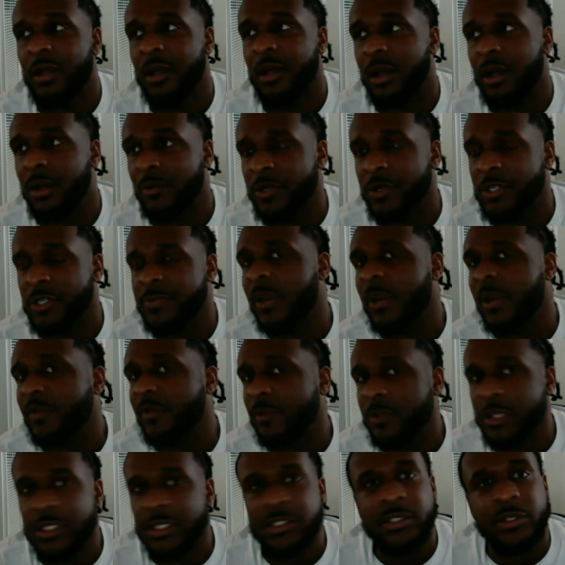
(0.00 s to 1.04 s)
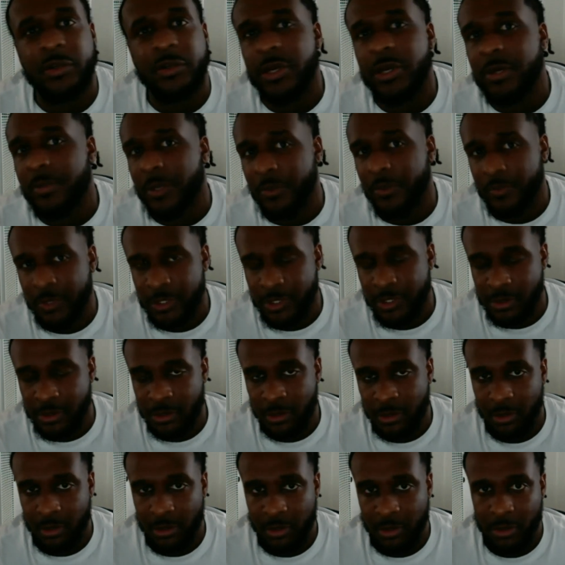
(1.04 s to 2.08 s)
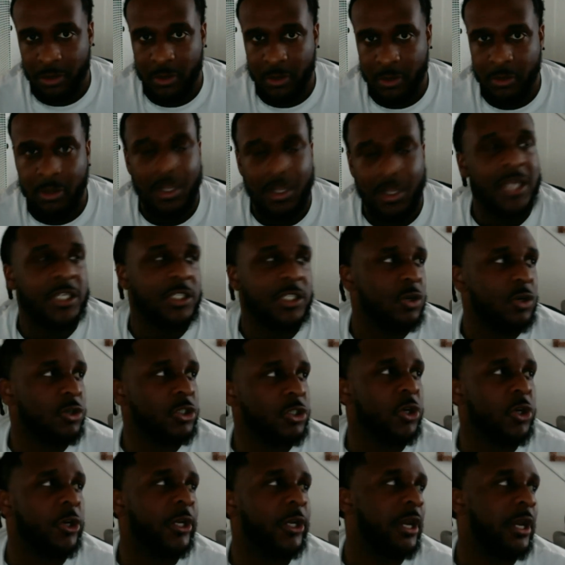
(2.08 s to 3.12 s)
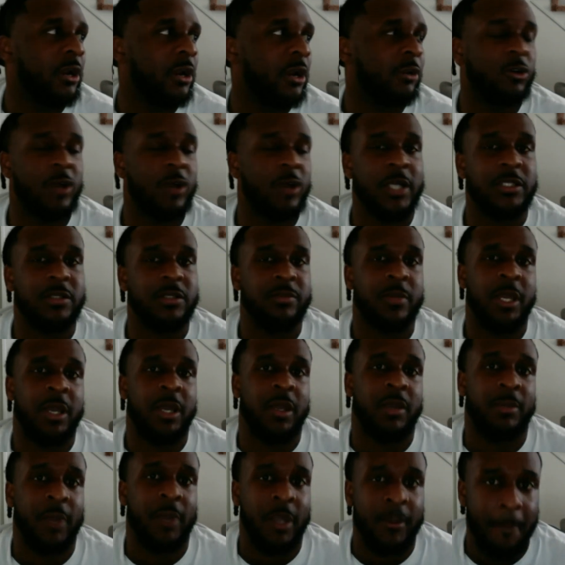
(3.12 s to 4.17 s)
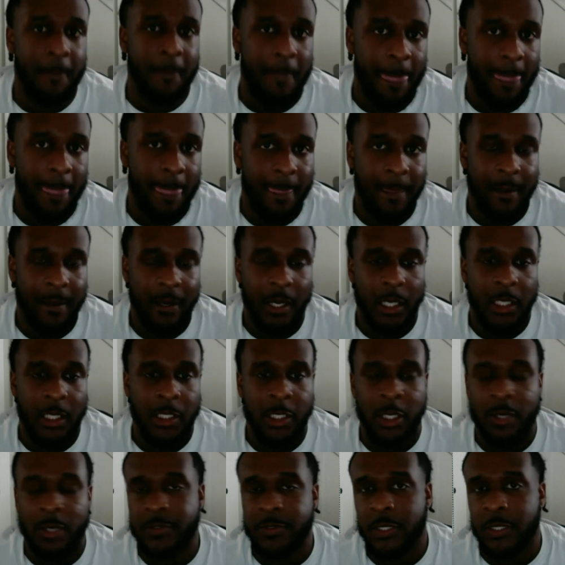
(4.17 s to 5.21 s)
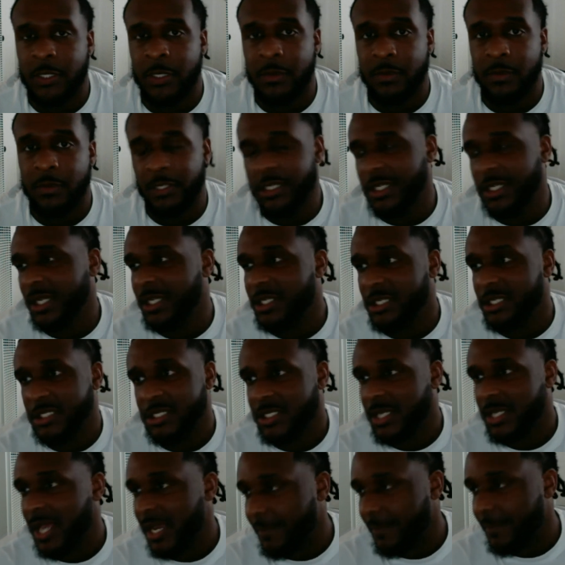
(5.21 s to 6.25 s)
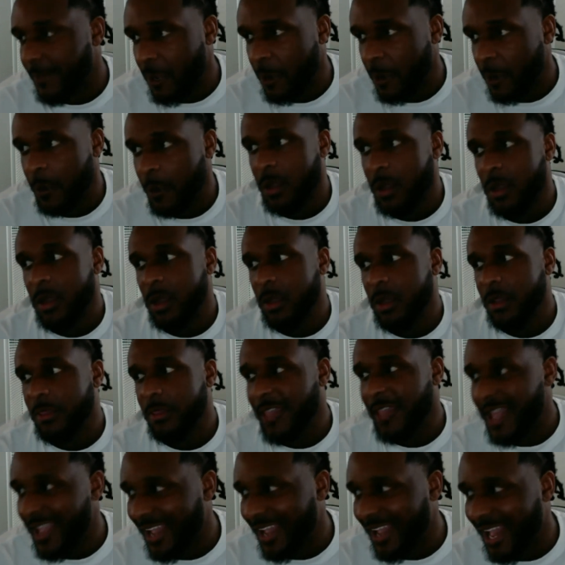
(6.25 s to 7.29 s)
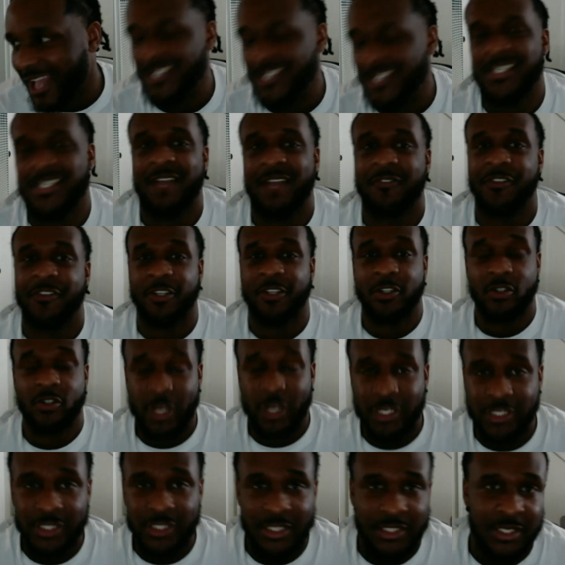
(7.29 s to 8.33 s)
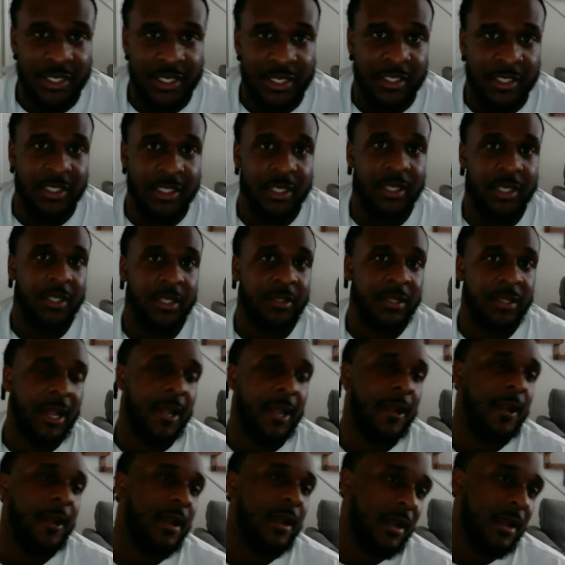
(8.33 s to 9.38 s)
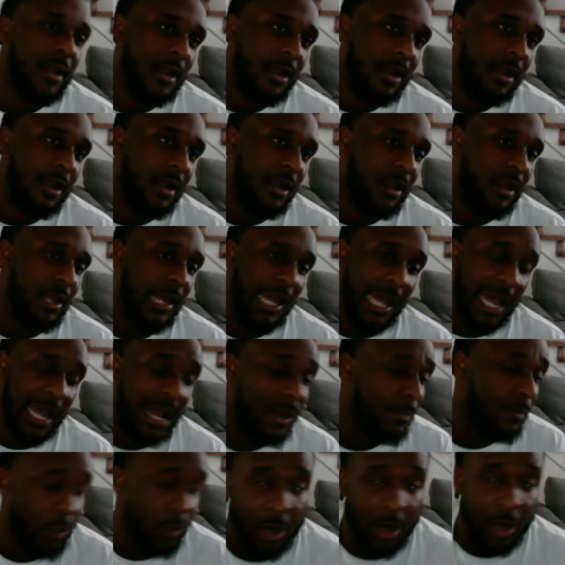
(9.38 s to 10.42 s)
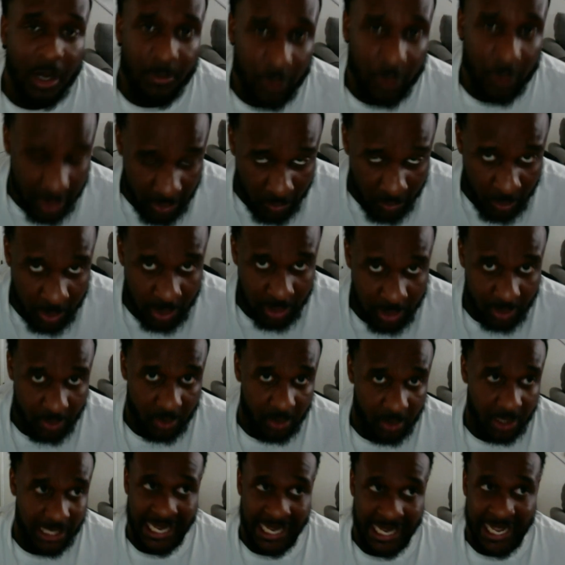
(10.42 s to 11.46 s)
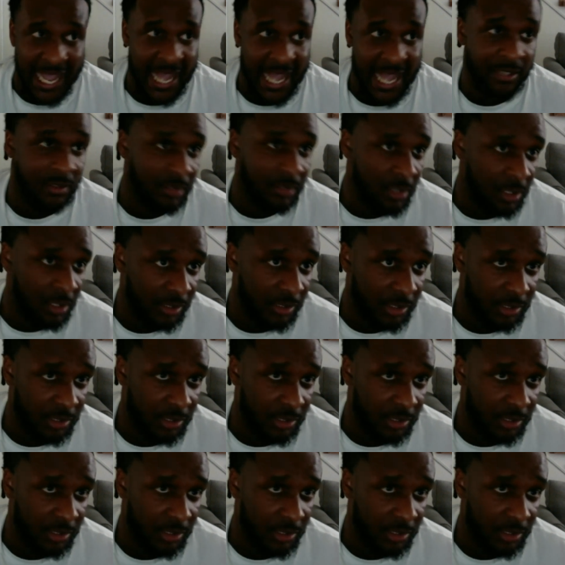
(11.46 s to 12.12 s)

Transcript: respectful disagreement with you? That shows your character as a man, man. You know what I'm saying? But again, this is not about that. I just have to address these things that I'm more humble than what it had looked.